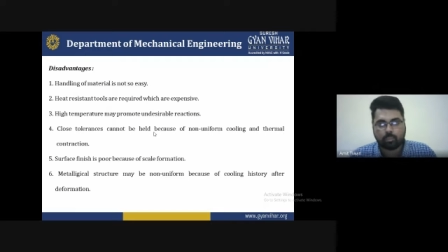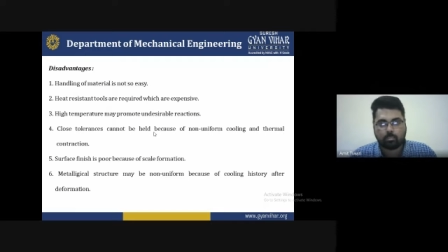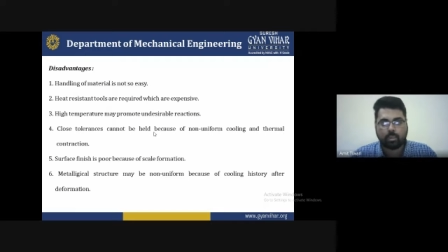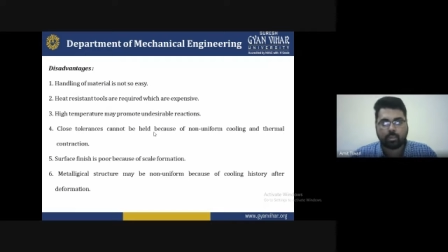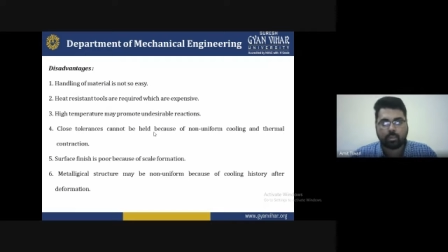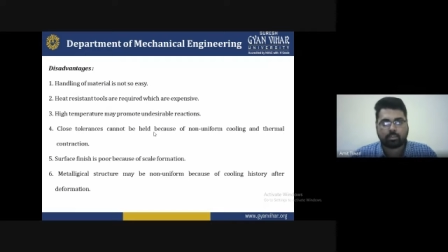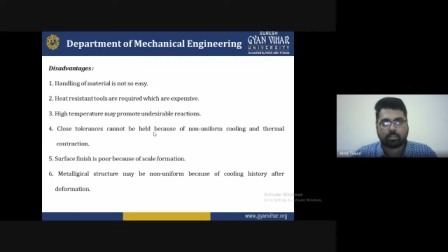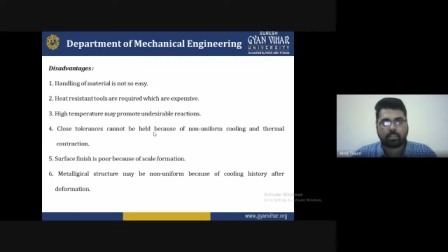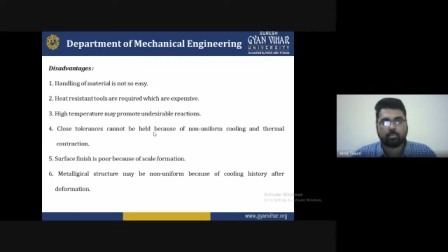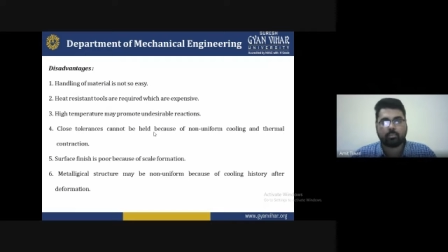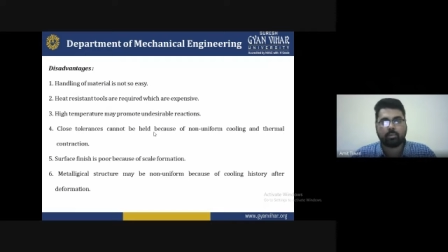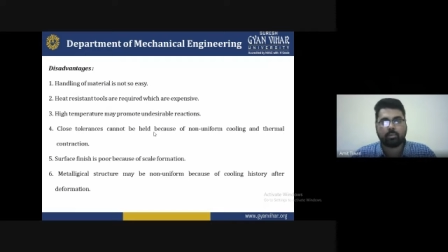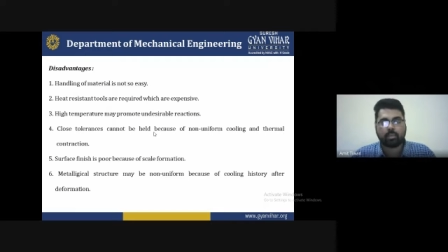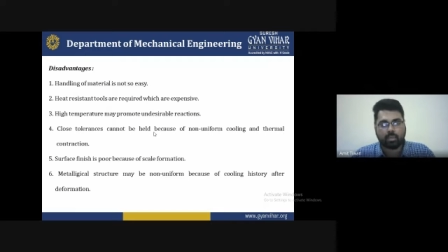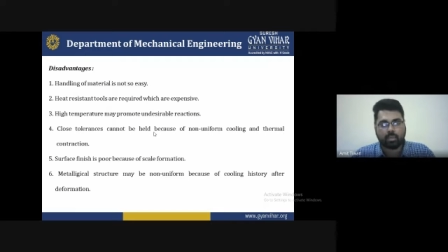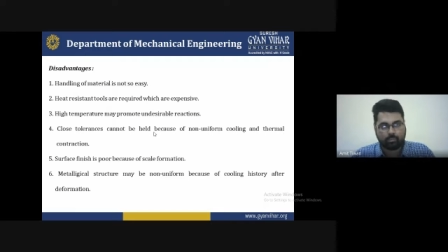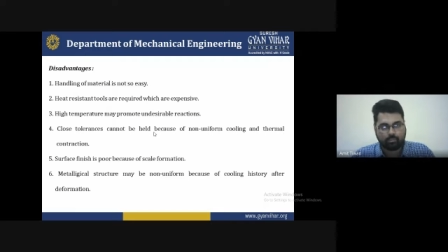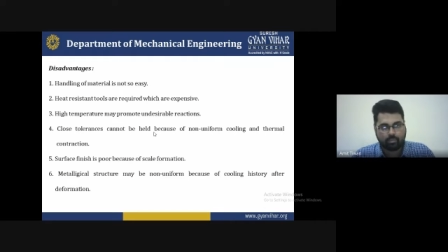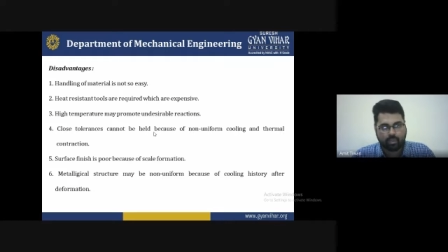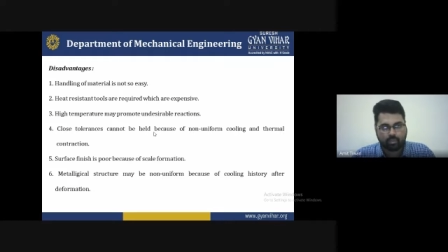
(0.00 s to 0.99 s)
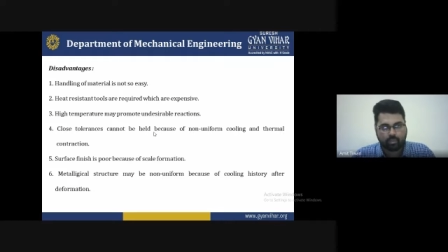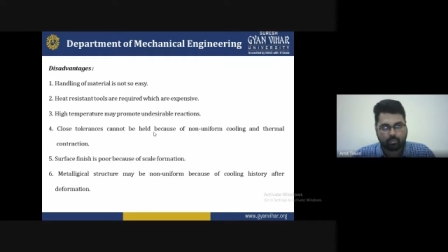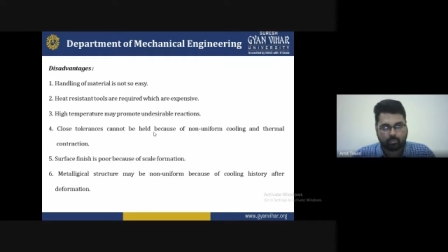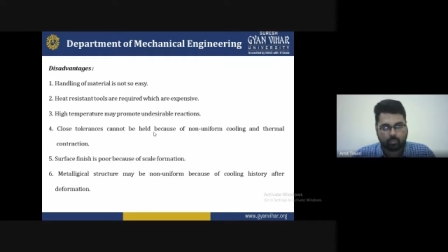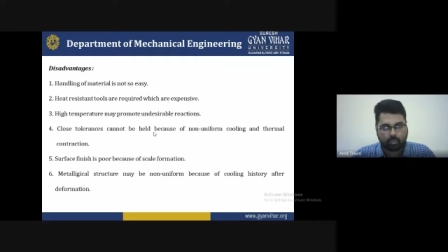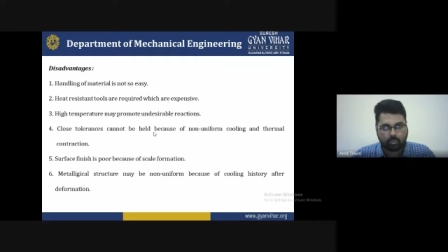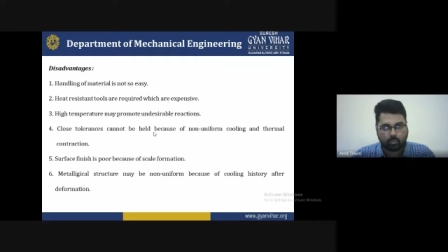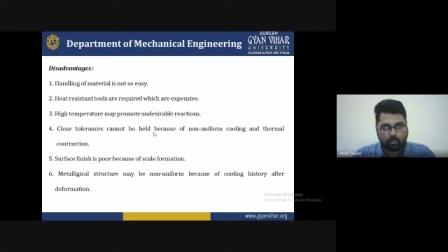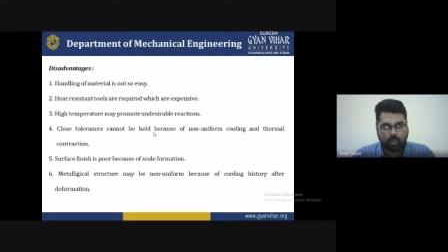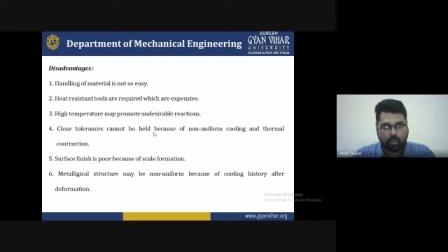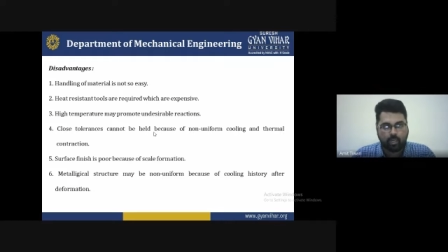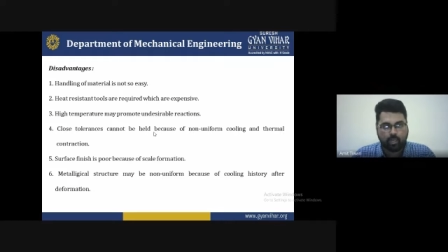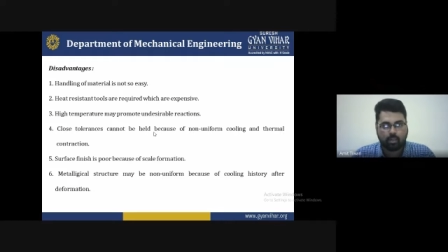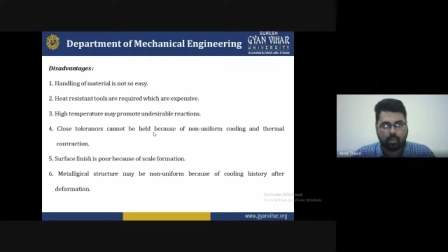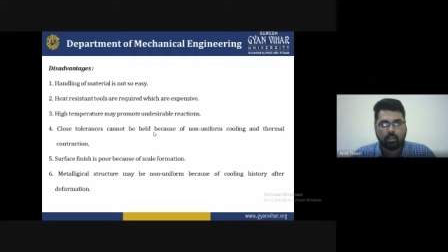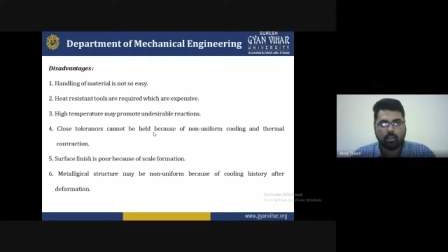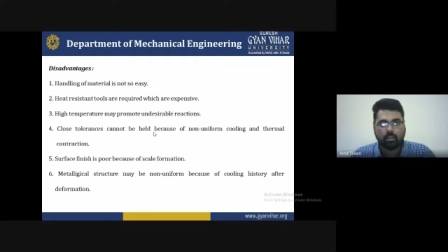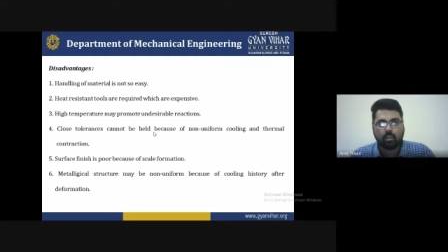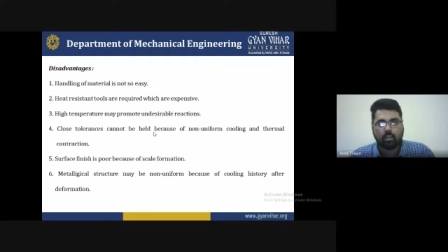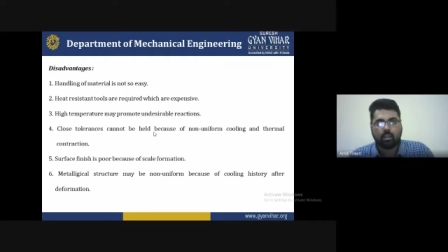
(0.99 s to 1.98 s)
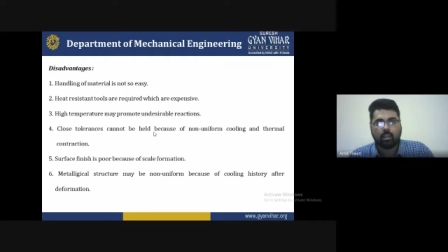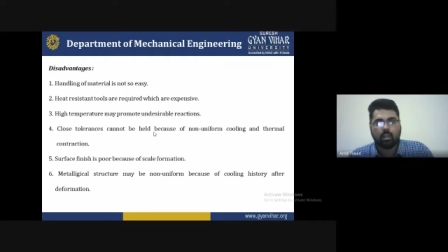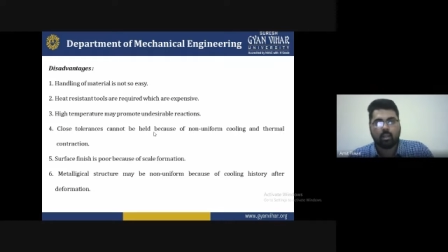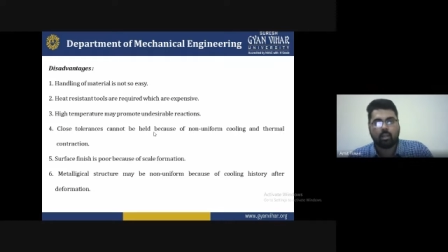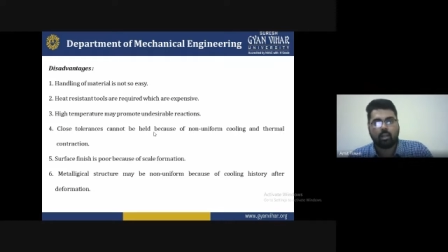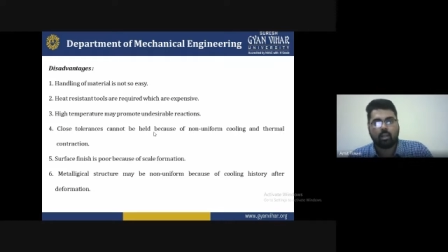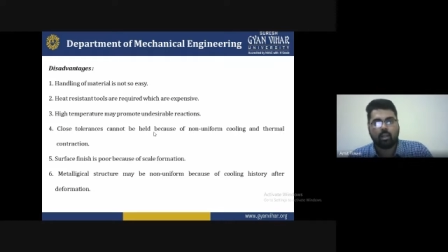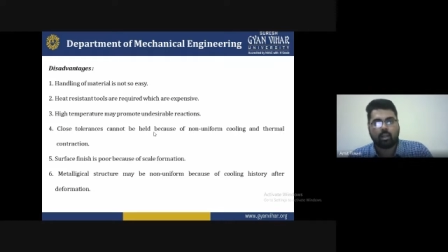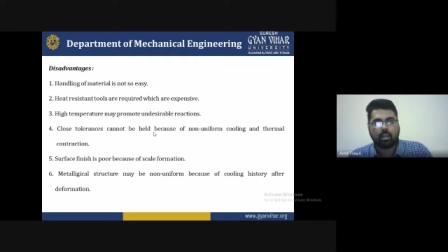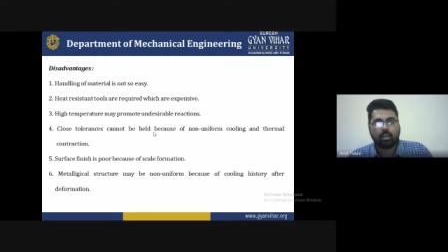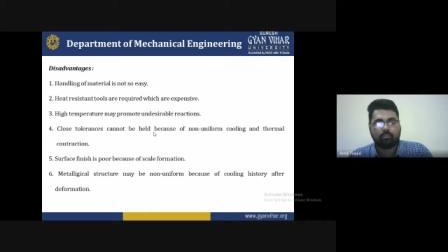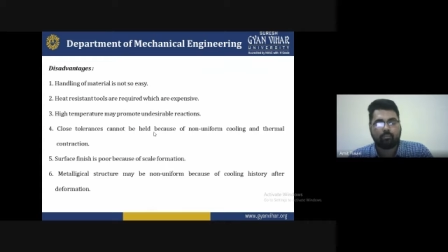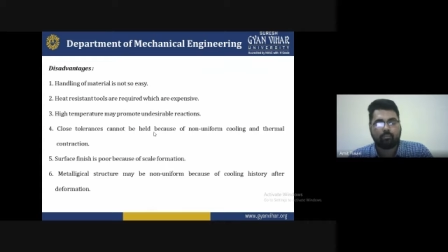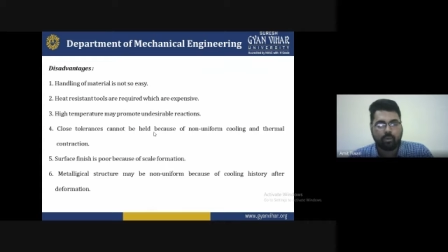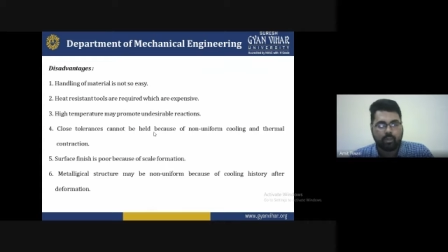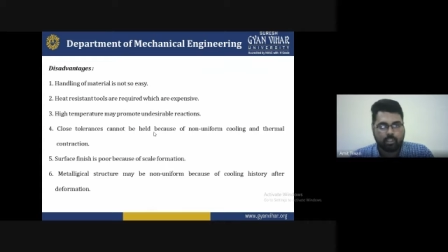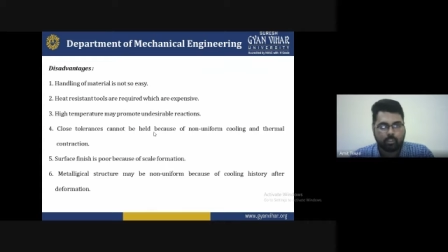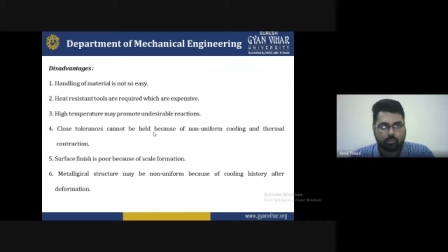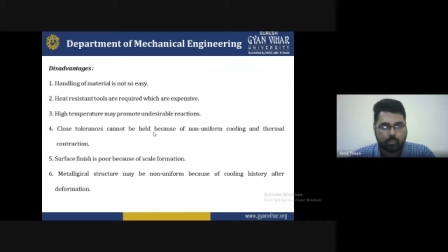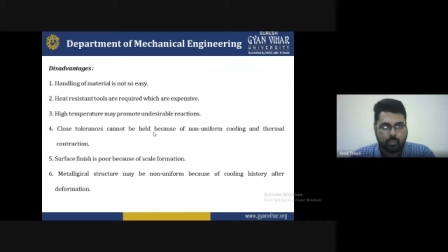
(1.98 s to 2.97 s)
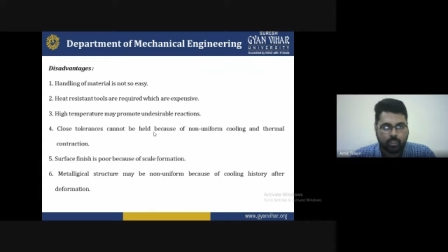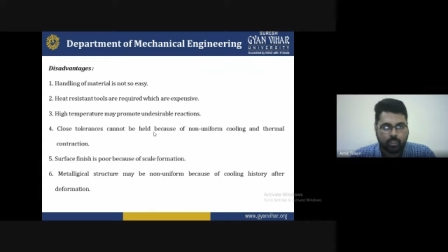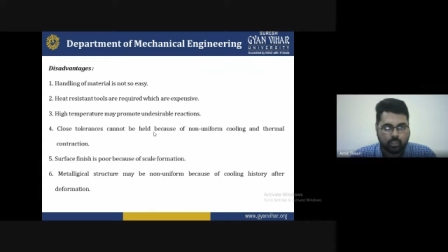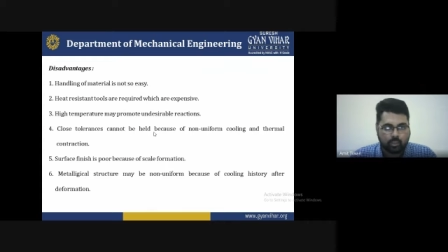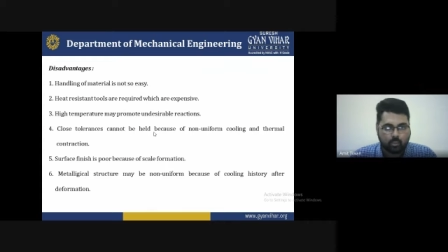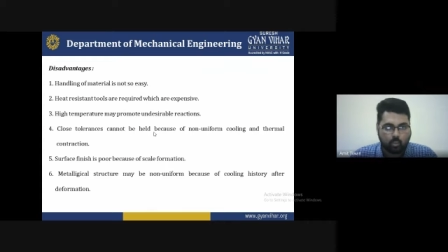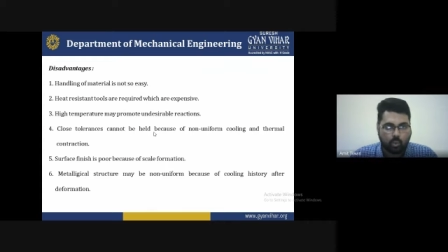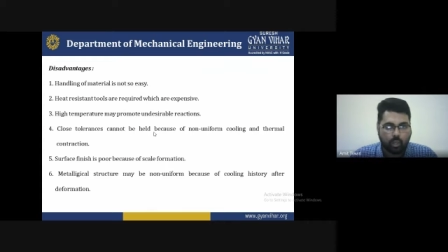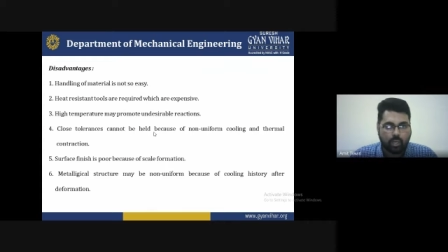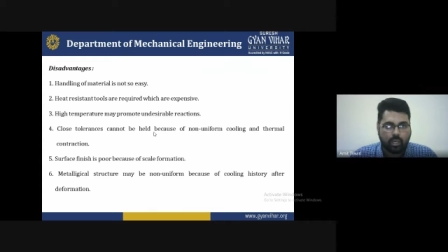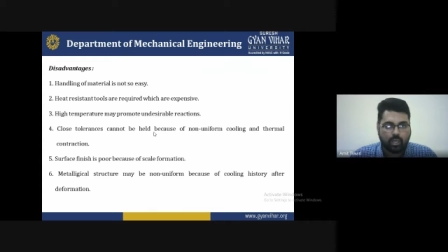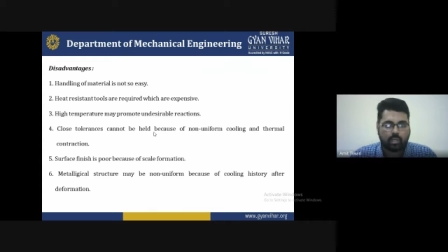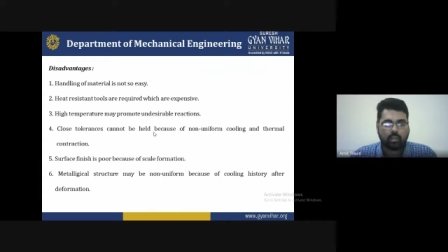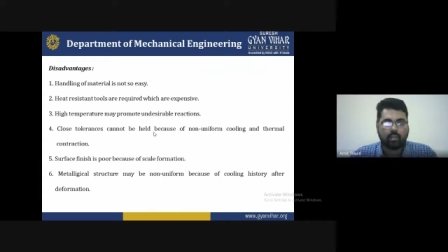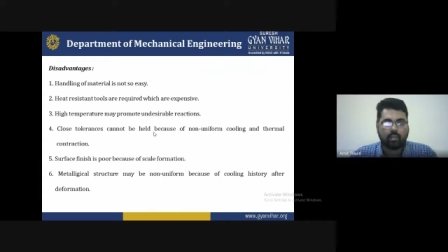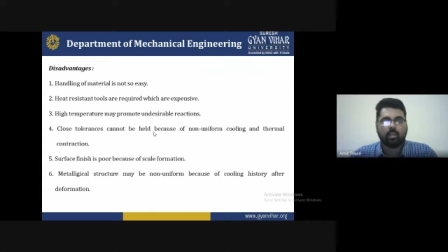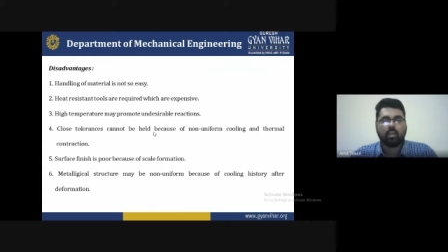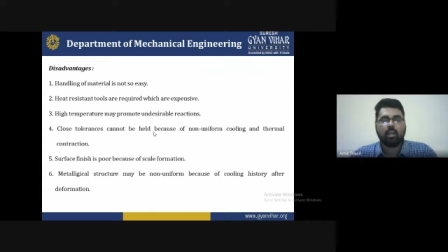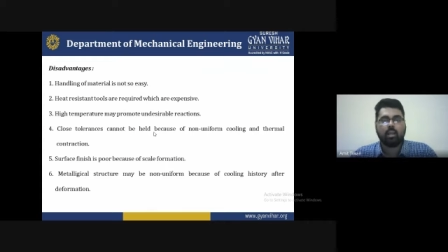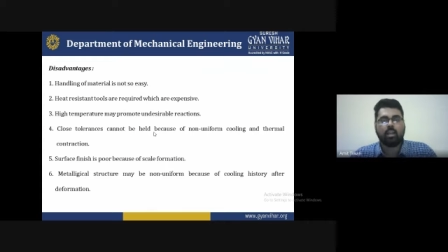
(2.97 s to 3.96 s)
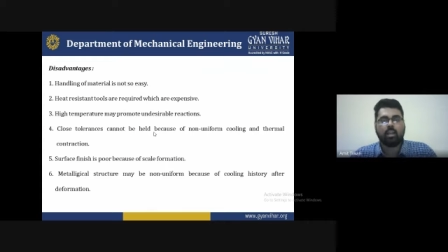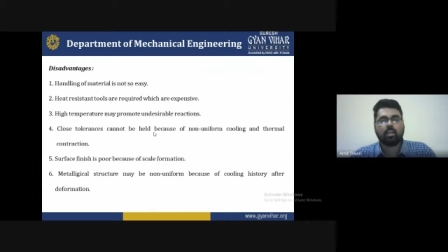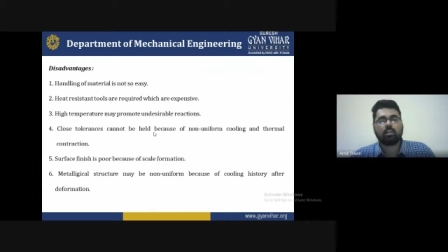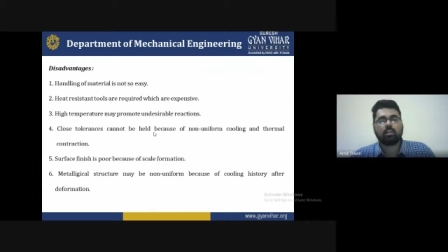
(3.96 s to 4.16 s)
maximum heating are required, furnace are required, and